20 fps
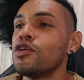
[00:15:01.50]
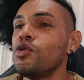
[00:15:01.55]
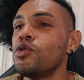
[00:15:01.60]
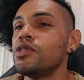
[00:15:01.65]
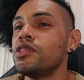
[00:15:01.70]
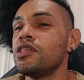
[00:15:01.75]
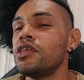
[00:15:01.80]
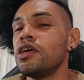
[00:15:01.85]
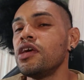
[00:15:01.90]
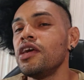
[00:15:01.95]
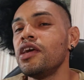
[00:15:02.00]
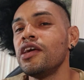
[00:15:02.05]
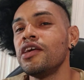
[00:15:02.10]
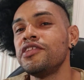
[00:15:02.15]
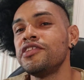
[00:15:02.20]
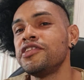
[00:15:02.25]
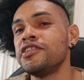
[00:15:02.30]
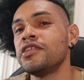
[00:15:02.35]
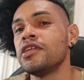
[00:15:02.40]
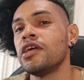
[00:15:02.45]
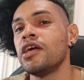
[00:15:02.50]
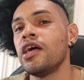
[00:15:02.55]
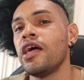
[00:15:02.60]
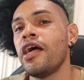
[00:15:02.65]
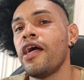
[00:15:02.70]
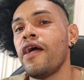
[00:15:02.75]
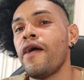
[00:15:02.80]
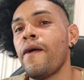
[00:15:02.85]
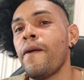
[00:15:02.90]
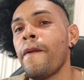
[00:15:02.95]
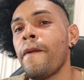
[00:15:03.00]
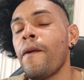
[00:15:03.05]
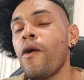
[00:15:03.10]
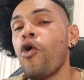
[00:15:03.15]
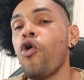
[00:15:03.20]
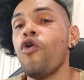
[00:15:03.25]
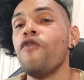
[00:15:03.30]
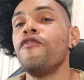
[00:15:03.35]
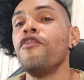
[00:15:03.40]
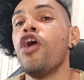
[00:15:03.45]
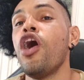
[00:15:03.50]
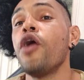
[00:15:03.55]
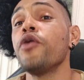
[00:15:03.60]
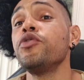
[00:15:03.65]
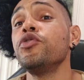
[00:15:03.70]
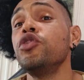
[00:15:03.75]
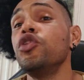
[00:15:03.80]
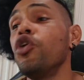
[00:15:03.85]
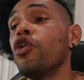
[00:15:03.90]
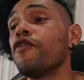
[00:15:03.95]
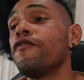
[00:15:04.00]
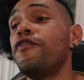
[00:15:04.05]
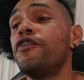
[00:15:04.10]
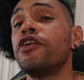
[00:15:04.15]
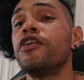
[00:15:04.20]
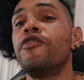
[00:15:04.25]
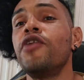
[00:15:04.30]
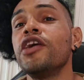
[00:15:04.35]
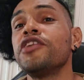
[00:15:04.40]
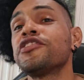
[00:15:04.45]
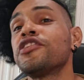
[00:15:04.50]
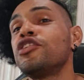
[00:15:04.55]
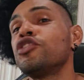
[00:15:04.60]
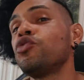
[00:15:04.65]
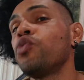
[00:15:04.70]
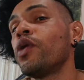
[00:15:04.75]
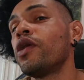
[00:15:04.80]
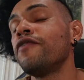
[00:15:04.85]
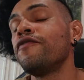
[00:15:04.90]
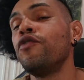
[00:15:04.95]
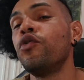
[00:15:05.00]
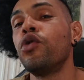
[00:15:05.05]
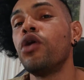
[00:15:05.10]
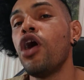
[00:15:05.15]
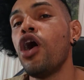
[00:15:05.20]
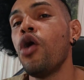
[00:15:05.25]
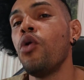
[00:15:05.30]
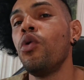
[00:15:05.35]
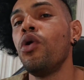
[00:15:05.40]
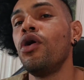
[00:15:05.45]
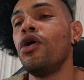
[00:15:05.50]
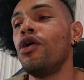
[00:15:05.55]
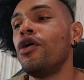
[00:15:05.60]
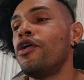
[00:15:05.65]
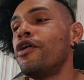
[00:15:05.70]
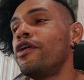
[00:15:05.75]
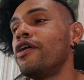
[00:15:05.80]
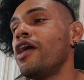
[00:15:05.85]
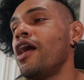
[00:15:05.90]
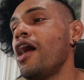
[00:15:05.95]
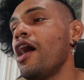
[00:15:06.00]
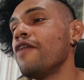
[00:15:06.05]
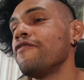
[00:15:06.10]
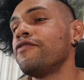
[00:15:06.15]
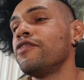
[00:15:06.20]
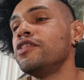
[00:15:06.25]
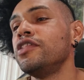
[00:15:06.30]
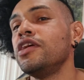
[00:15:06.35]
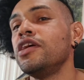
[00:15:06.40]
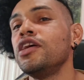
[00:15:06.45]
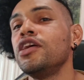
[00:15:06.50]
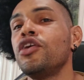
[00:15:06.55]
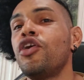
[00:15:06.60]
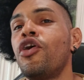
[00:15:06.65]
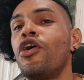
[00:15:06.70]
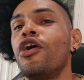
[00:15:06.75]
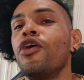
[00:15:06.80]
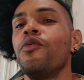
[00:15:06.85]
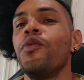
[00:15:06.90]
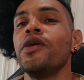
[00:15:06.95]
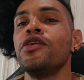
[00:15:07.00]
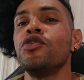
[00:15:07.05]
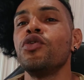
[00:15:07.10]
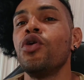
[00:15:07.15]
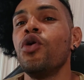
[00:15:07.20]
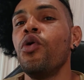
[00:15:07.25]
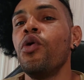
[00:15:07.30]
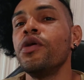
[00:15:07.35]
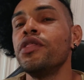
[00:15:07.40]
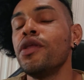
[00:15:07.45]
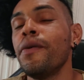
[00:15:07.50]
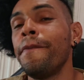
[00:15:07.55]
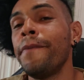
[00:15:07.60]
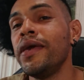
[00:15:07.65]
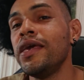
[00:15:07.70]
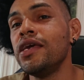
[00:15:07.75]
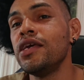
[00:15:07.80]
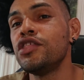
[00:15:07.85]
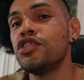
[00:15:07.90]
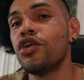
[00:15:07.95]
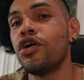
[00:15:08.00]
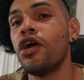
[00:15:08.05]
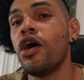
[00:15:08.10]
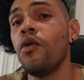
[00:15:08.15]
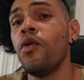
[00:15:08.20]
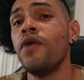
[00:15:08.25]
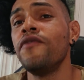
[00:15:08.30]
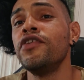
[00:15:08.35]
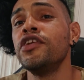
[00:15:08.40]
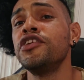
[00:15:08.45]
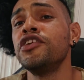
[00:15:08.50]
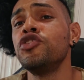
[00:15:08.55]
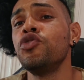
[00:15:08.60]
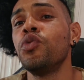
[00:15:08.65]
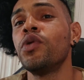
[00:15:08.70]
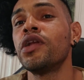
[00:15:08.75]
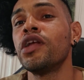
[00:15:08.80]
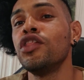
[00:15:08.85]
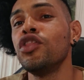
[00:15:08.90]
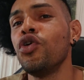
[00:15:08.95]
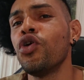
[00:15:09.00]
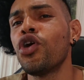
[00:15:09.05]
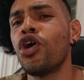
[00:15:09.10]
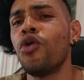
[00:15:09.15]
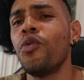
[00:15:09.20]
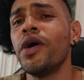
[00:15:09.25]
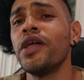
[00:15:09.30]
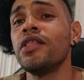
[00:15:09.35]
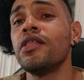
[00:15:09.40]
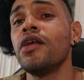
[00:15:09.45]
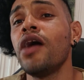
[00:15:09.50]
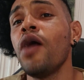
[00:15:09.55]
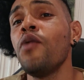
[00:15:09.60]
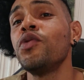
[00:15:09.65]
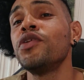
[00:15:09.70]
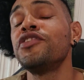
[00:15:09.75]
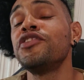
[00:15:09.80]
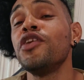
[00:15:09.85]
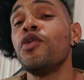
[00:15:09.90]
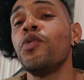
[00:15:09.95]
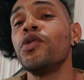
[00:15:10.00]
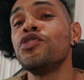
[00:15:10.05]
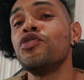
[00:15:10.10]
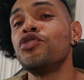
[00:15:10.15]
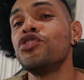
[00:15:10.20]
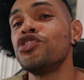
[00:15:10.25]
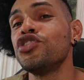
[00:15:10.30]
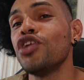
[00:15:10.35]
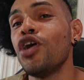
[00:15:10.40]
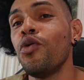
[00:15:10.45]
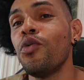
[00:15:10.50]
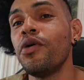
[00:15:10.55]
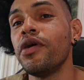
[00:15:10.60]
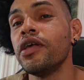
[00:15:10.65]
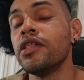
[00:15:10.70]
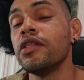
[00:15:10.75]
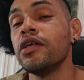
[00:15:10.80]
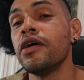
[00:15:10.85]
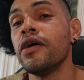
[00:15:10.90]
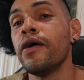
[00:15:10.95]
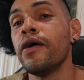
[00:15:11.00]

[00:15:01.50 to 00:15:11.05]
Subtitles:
good taste, over how you look for the rest of the 24 hour or half a day, or when you go on the beach, or however is it you want to look, or when, I would say, when you're showering.